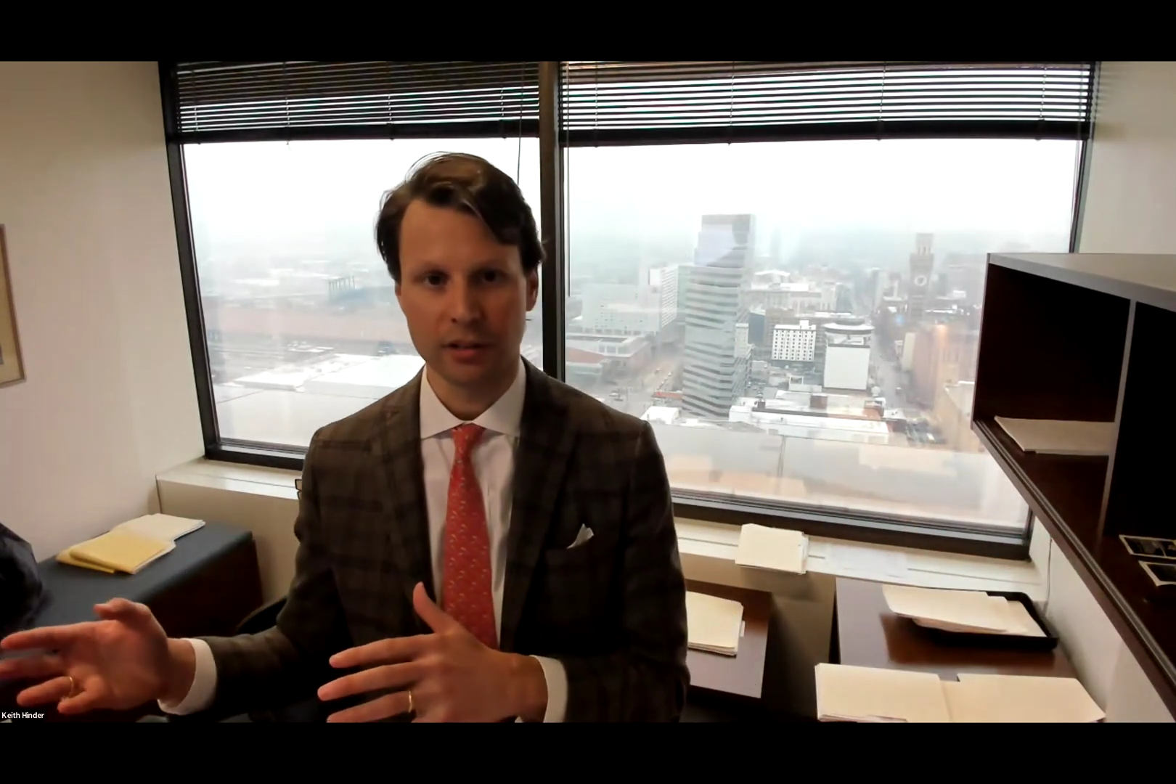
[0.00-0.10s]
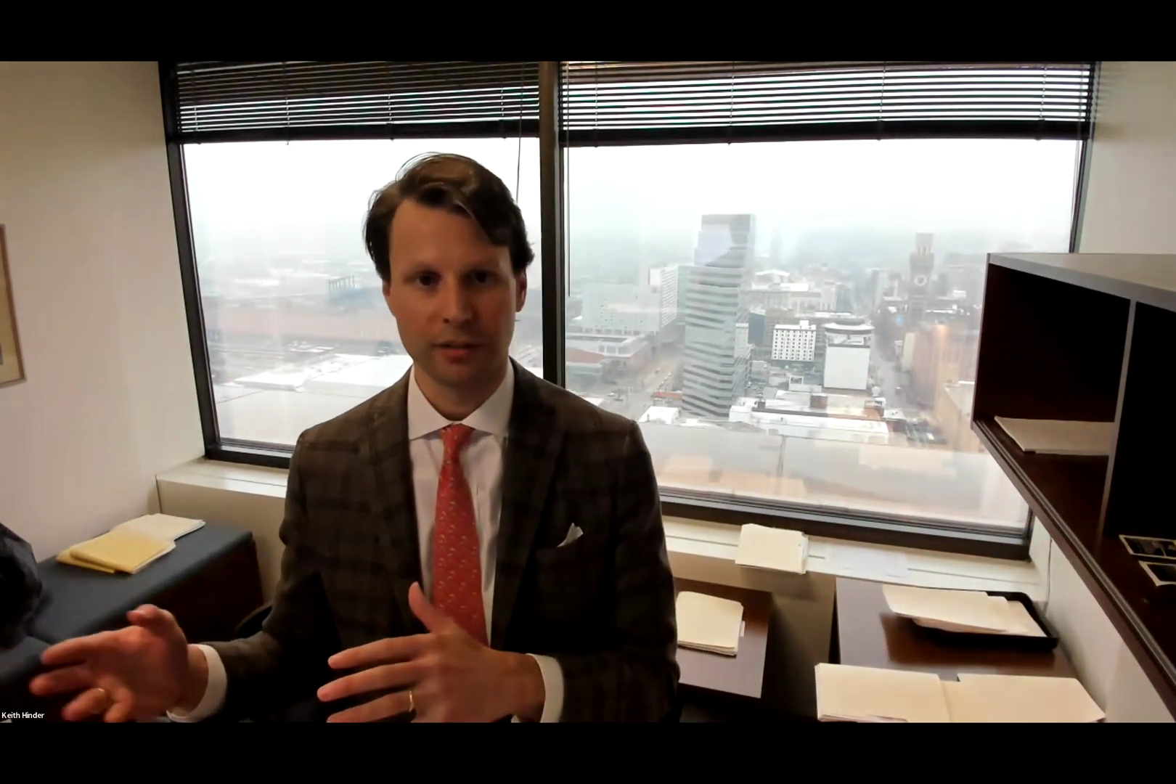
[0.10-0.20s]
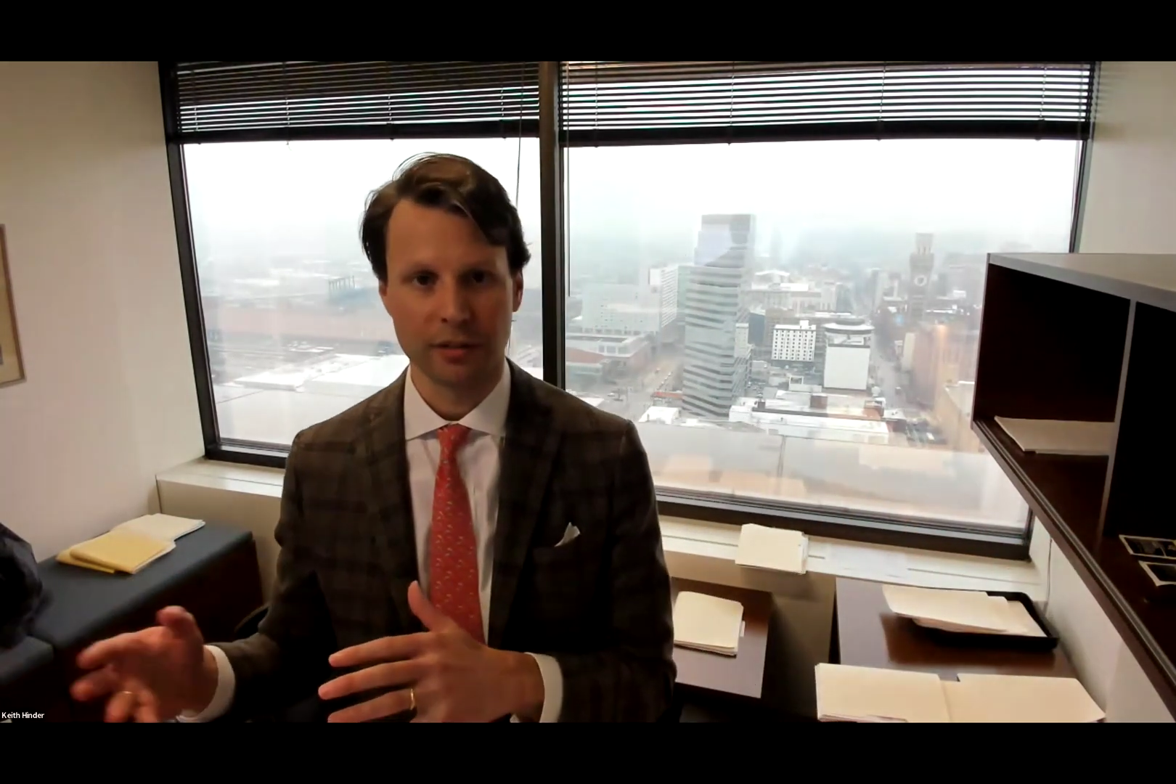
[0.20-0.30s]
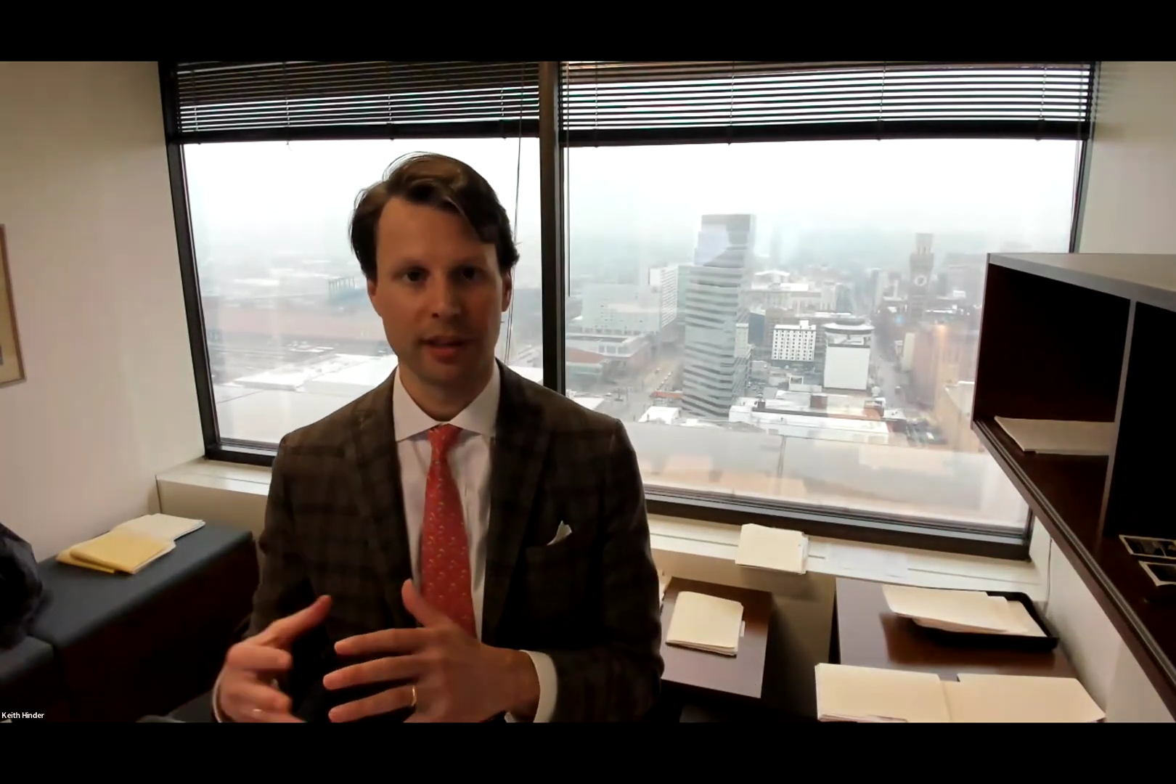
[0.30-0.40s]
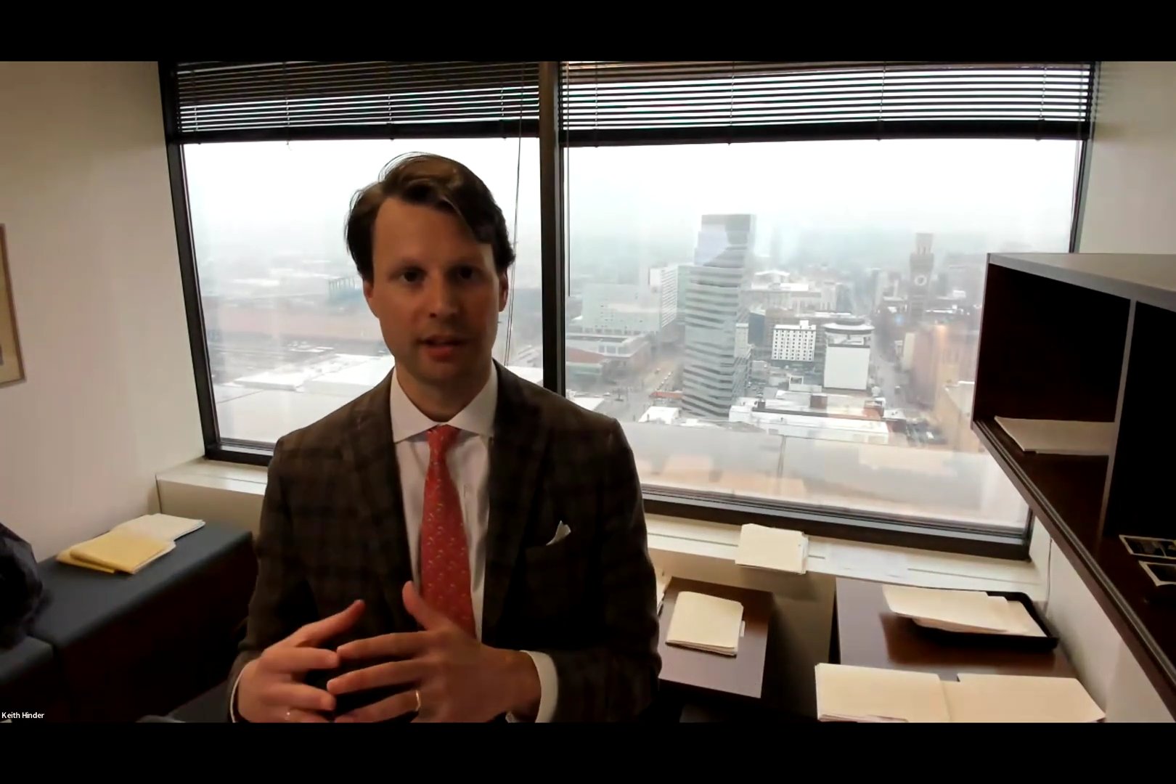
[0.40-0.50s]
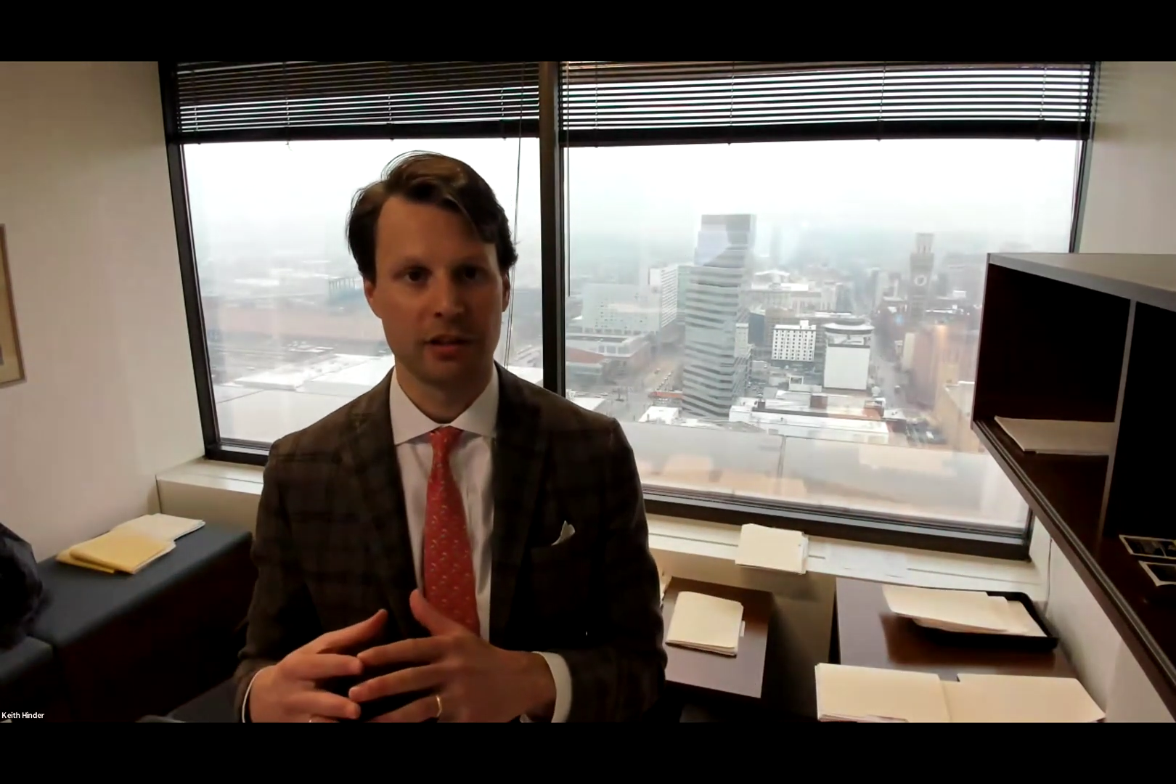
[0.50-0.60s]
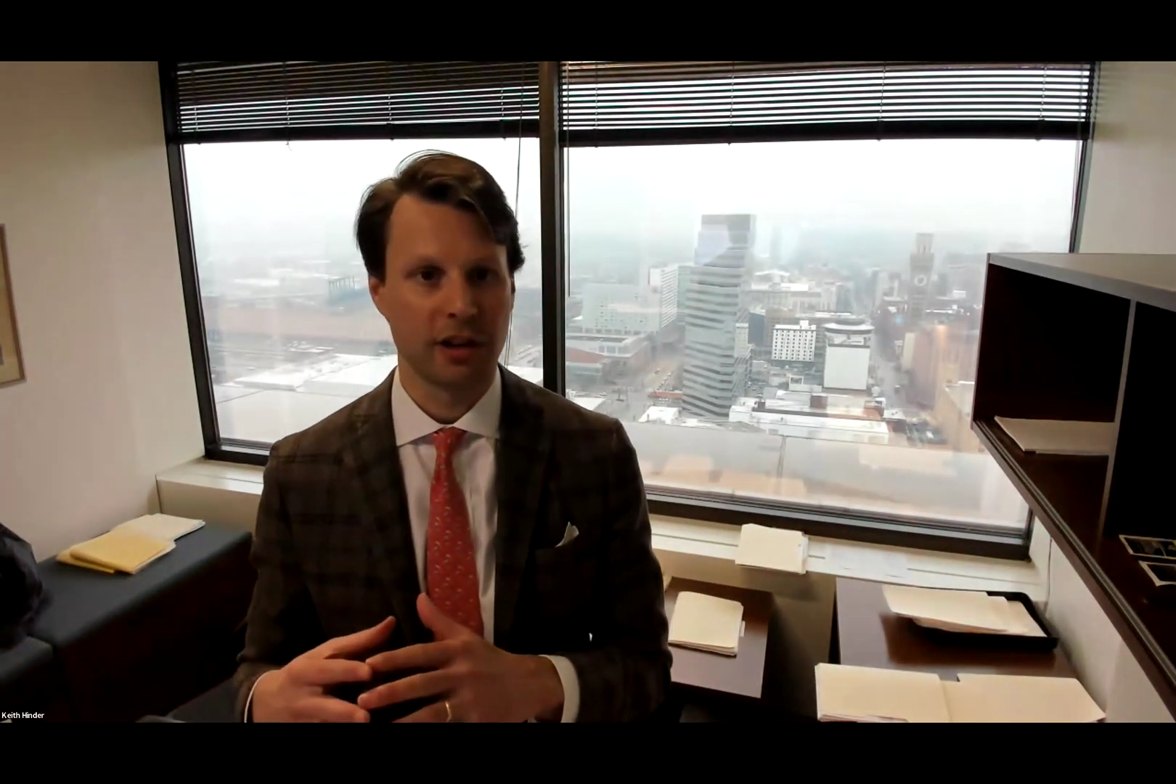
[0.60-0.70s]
or for the